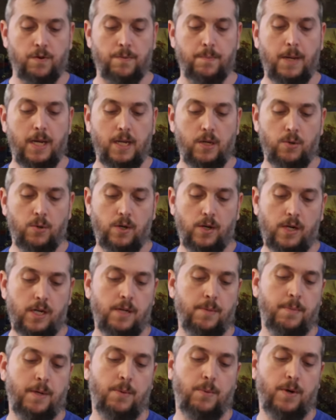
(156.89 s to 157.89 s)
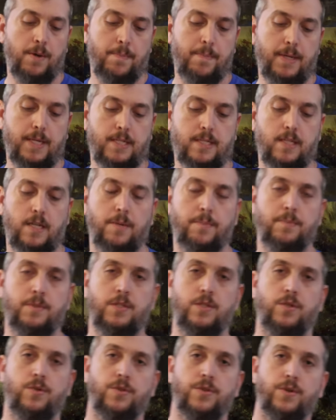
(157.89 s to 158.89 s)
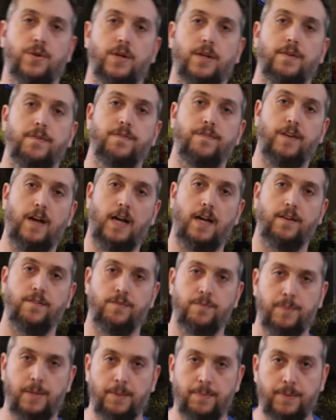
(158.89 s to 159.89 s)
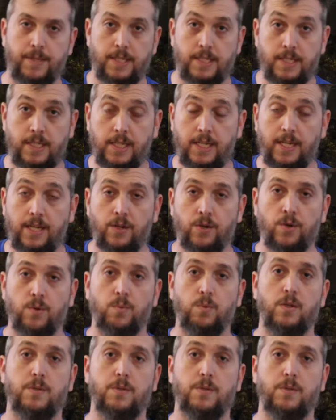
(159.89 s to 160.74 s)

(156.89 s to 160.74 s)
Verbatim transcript: for my aquarium, I wanna mix up to 35 ppt or